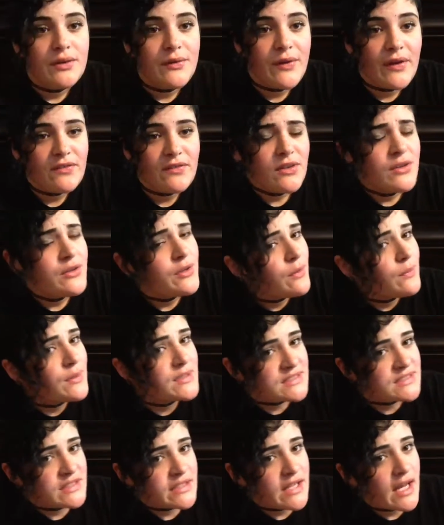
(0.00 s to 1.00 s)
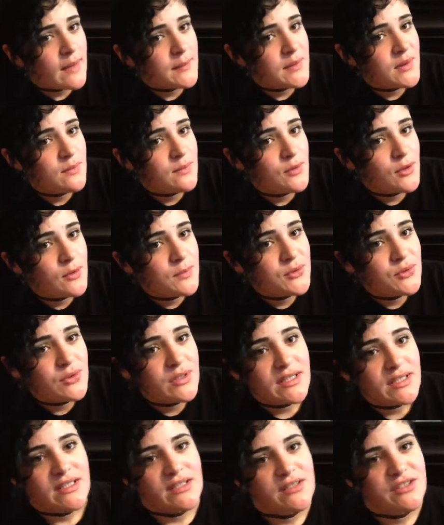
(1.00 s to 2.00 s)
You never know what's gonna happen at Warped
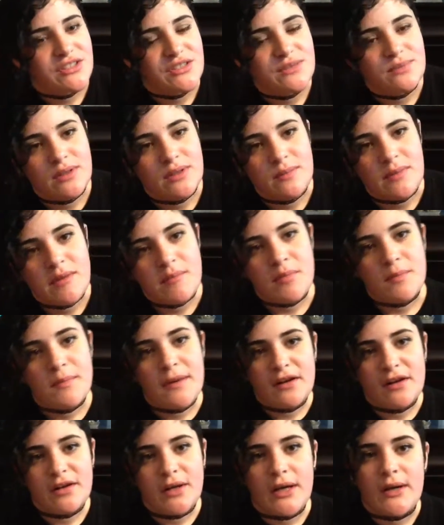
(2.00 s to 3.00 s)
Tour, and you just want to be prepared.